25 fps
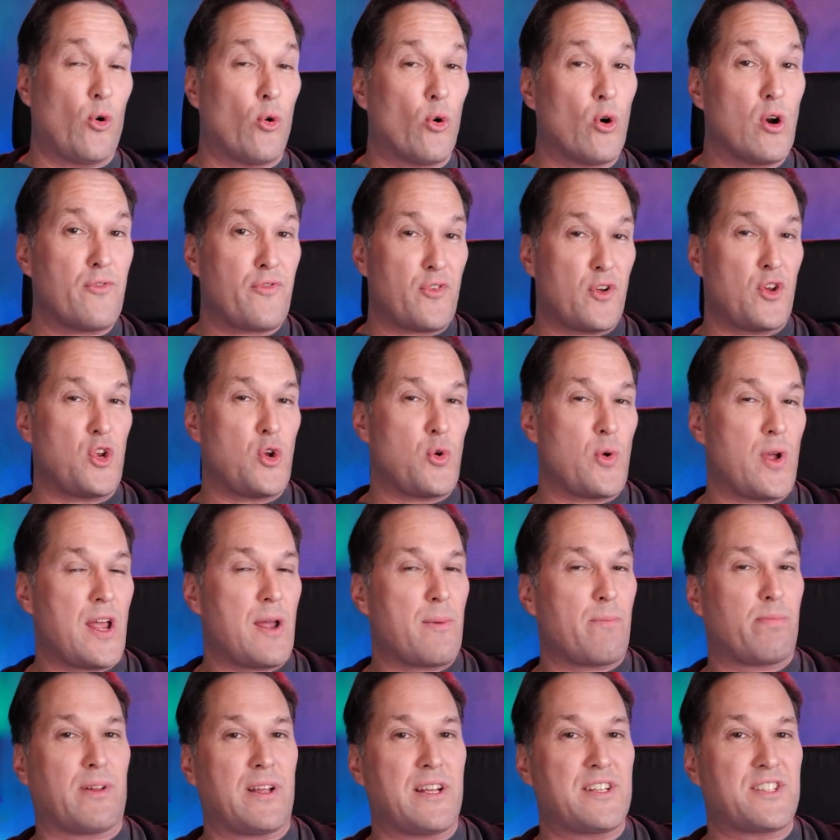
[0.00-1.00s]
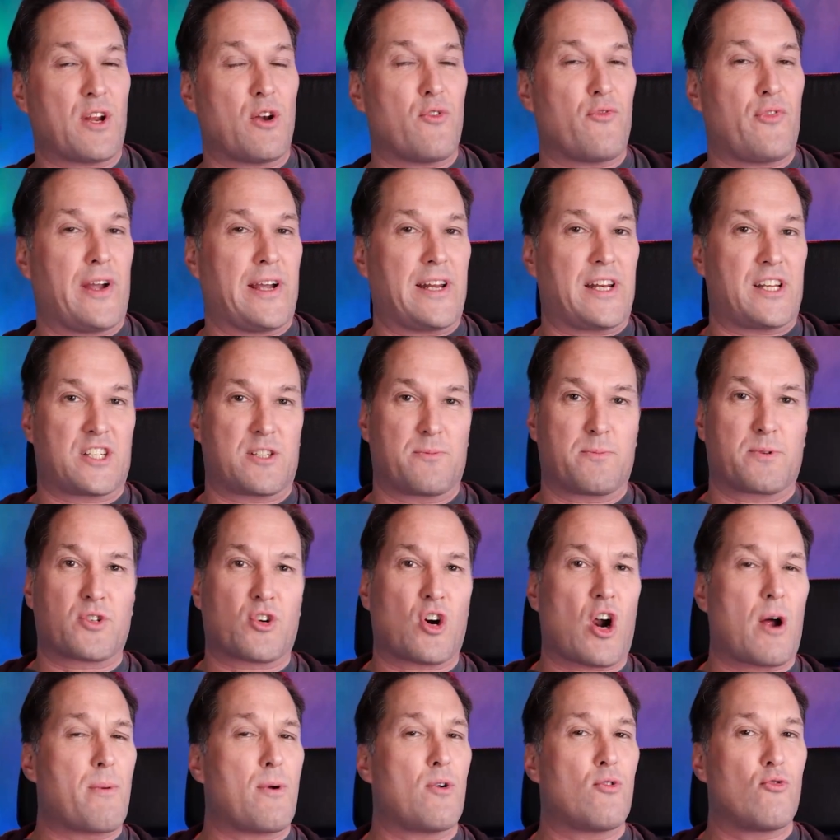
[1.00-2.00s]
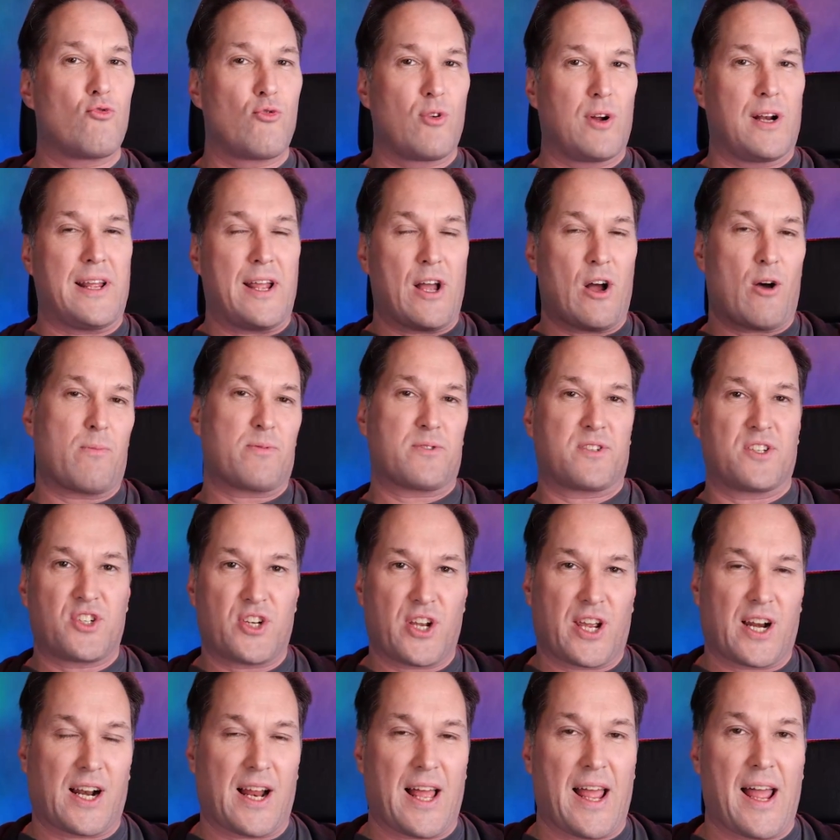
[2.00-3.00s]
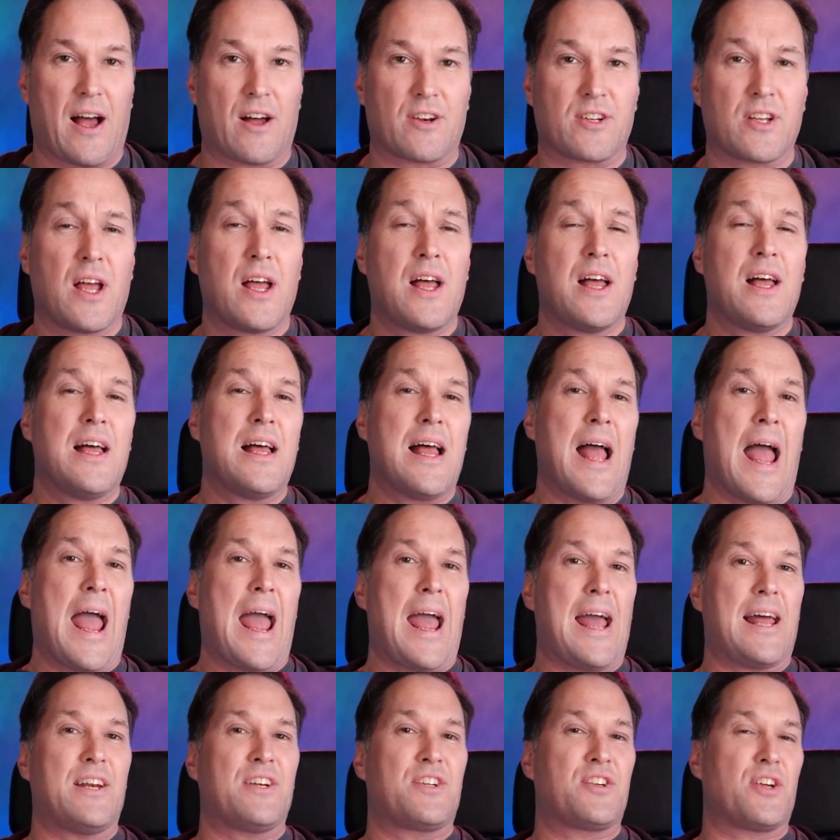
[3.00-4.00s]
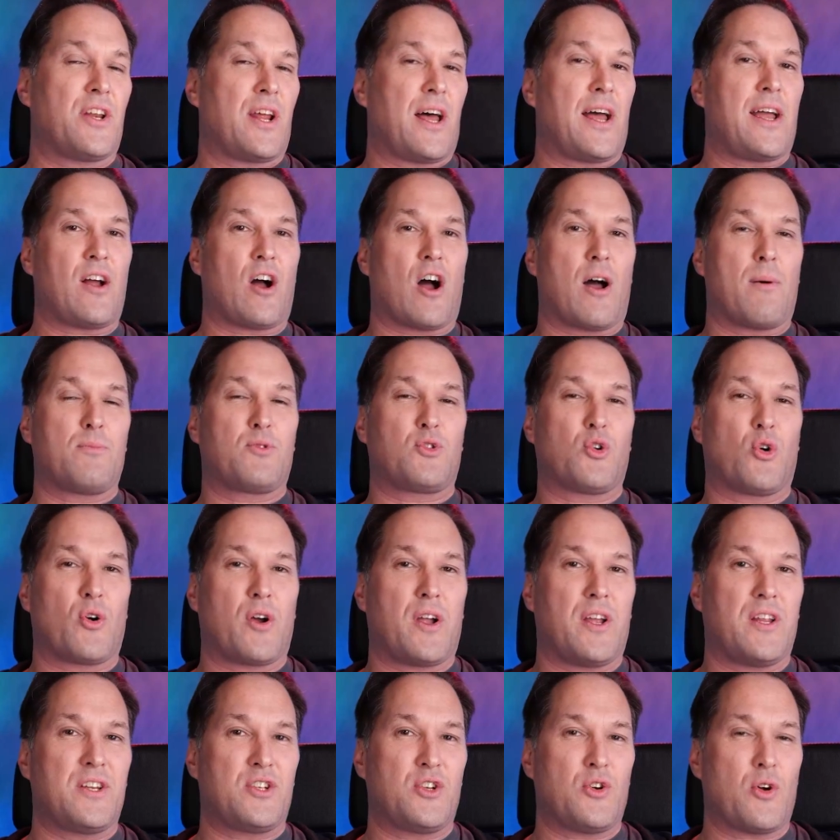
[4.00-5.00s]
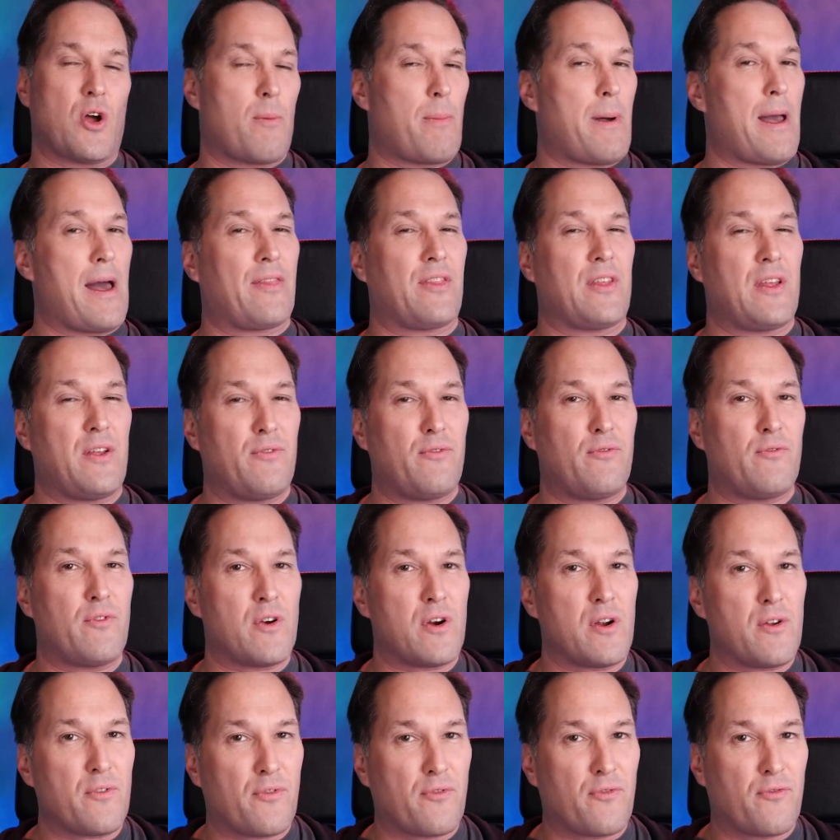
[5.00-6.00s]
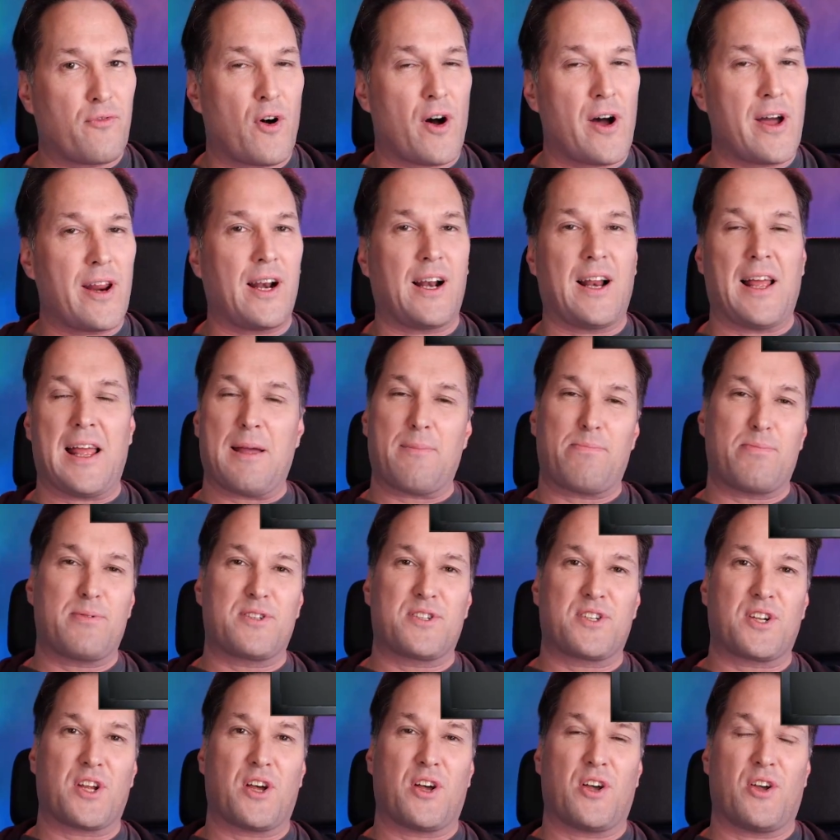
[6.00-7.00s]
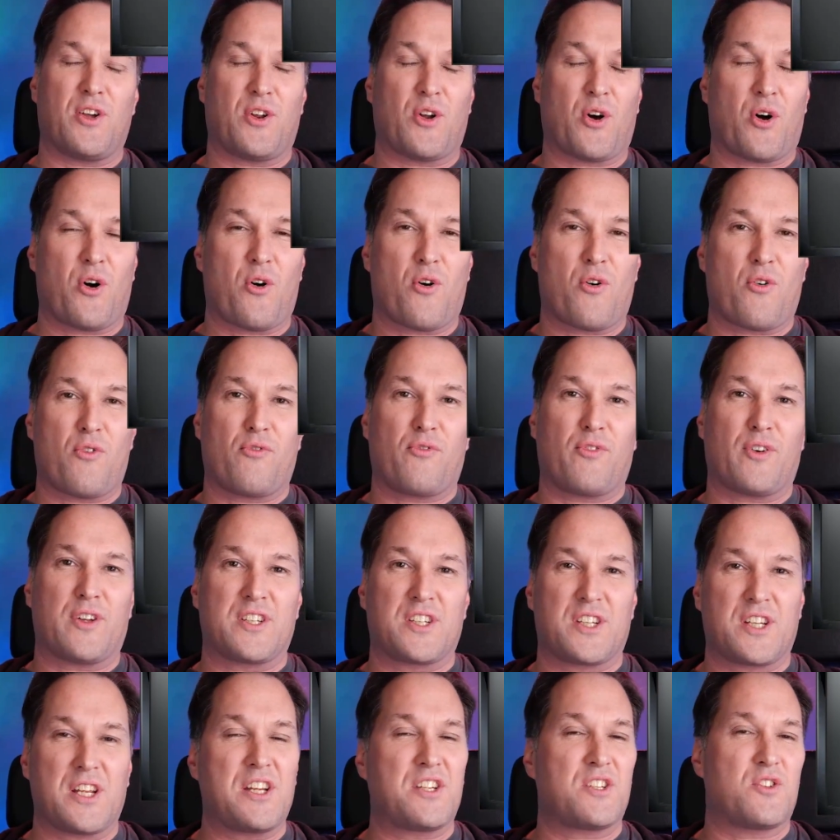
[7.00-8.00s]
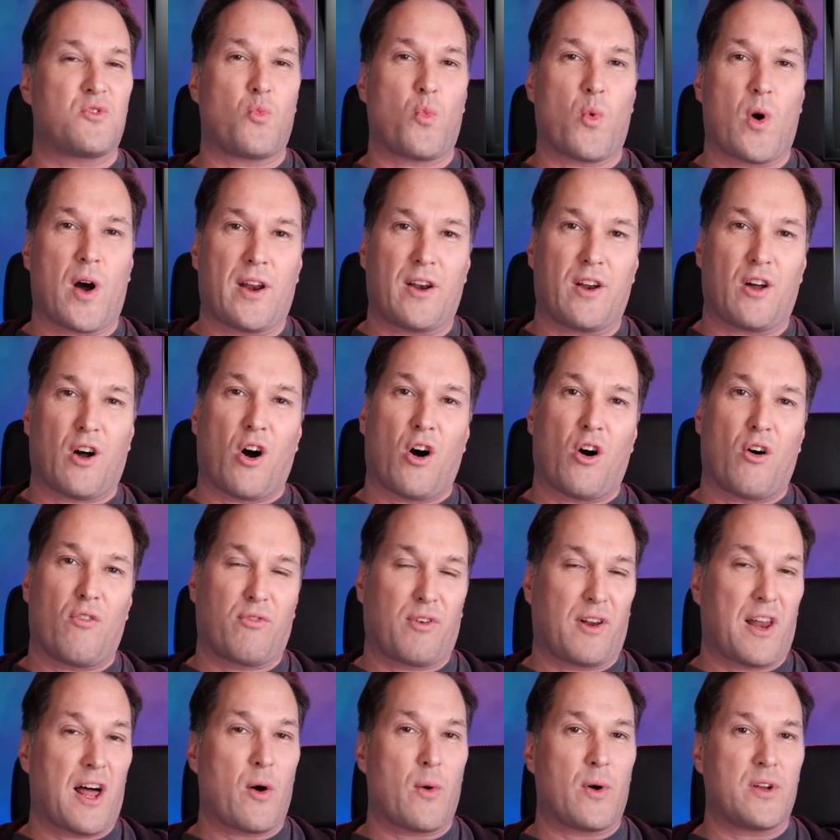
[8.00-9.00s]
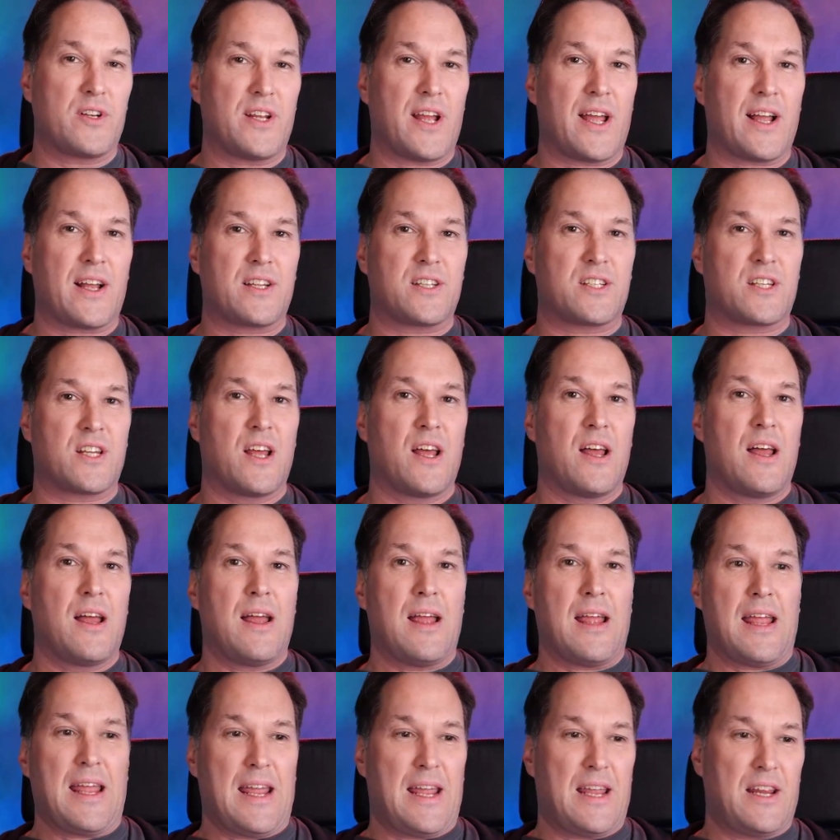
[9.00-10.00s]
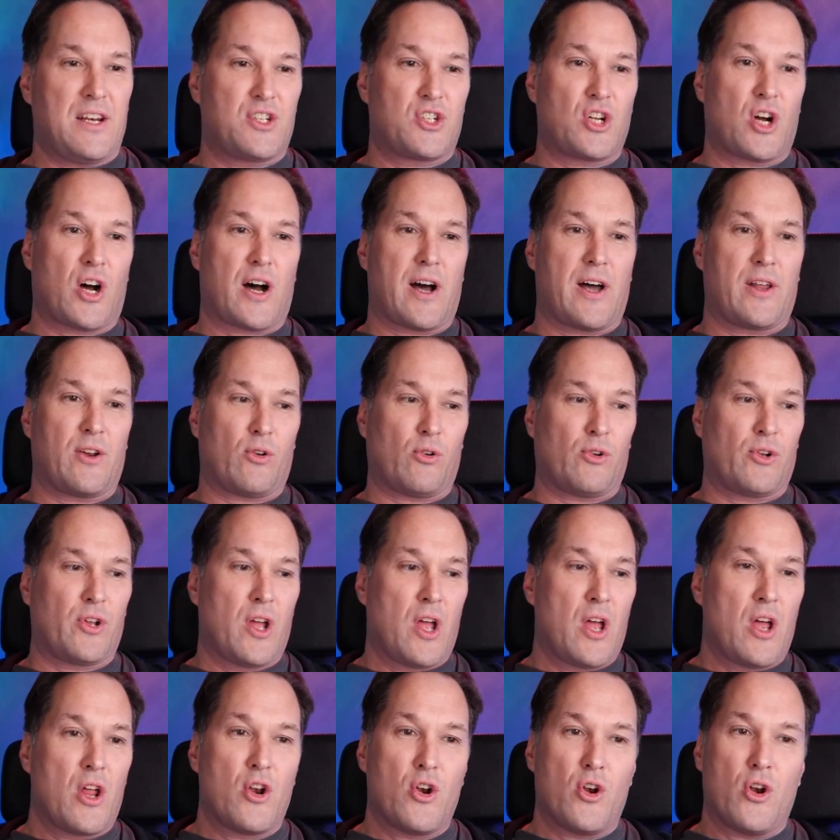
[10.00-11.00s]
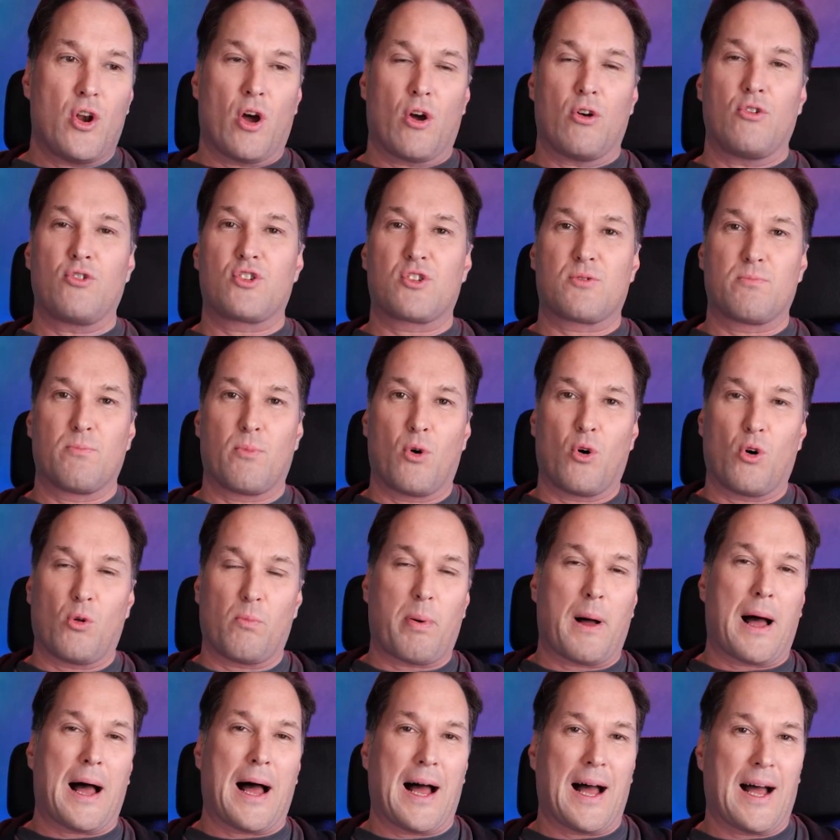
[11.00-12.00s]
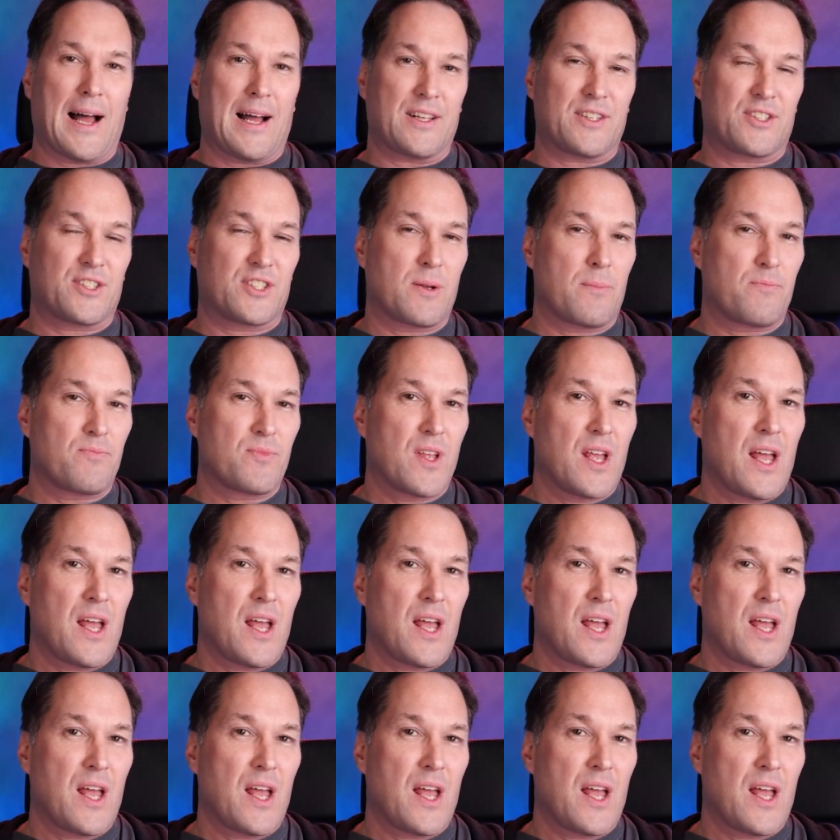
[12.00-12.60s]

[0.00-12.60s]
Or if you're new here, please don't forget to subscribe. It really helps the channel out. And today I'm talking to you about the very final episode of season one of Lower Decks entitled No Small Parts.